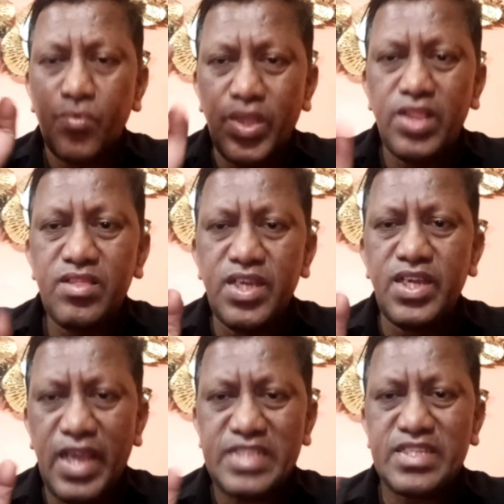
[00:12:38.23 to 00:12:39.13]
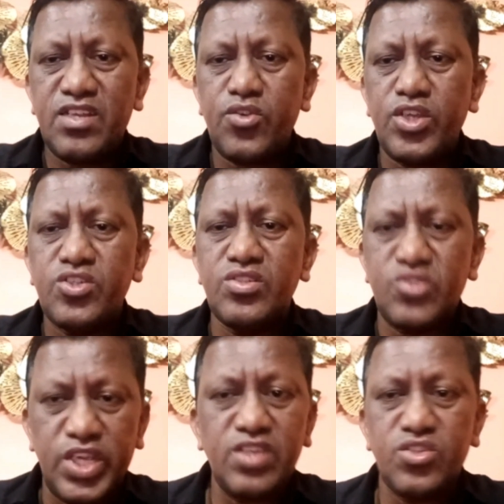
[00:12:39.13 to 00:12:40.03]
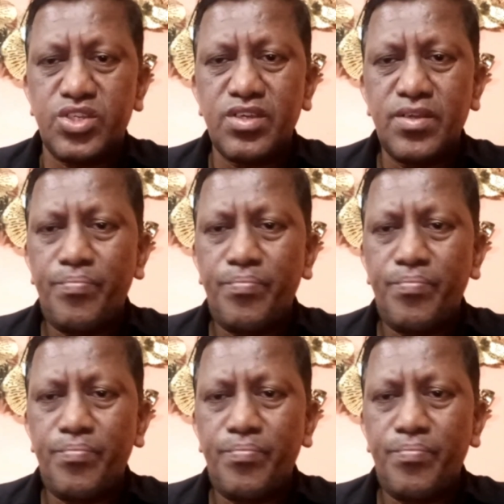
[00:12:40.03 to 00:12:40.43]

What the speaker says: will the acceleration change?